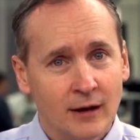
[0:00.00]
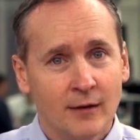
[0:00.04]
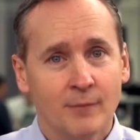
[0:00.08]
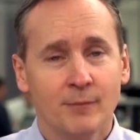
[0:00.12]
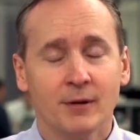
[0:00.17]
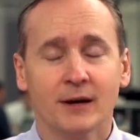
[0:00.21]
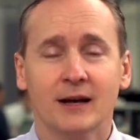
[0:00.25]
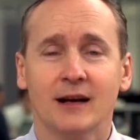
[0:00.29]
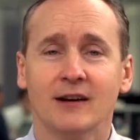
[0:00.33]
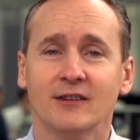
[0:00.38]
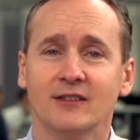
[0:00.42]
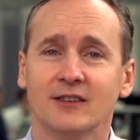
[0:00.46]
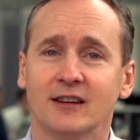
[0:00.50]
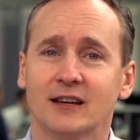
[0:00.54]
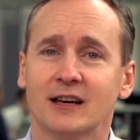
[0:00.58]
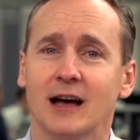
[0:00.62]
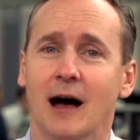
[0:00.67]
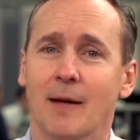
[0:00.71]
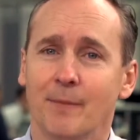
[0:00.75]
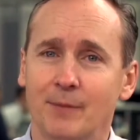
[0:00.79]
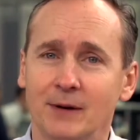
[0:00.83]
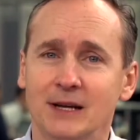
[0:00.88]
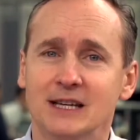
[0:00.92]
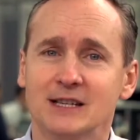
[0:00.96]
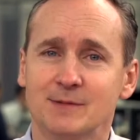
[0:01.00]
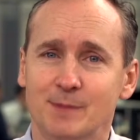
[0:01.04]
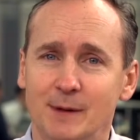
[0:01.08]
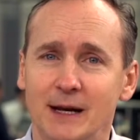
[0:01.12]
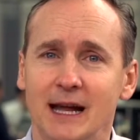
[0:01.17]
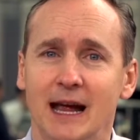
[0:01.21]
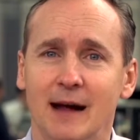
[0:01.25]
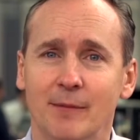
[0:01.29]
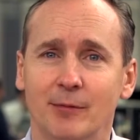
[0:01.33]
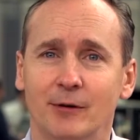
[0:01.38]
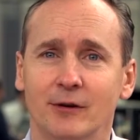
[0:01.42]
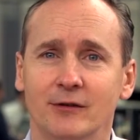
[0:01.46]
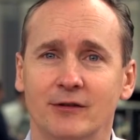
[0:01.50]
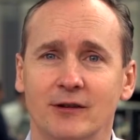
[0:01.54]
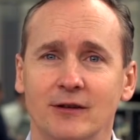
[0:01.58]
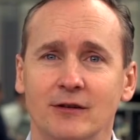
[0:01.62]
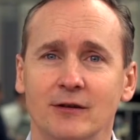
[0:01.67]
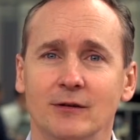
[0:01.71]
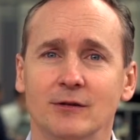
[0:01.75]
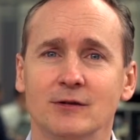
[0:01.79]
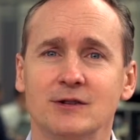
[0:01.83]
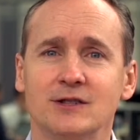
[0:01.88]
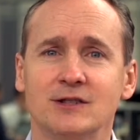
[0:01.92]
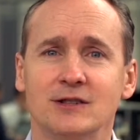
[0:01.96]
because the company's been able to
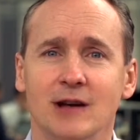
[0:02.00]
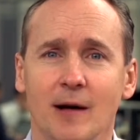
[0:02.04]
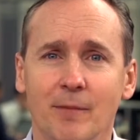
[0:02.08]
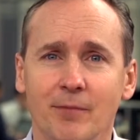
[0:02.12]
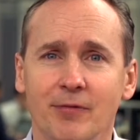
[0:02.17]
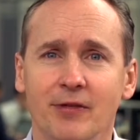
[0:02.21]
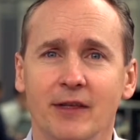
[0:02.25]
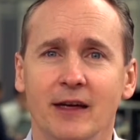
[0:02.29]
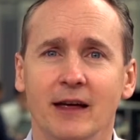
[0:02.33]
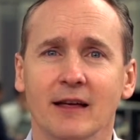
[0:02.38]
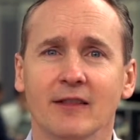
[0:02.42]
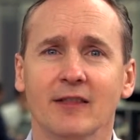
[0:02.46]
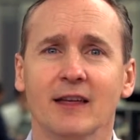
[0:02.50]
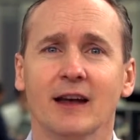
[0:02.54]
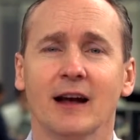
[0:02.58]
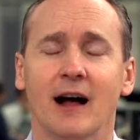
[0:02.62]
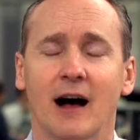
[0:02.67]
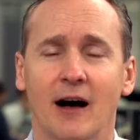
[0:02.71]
do something that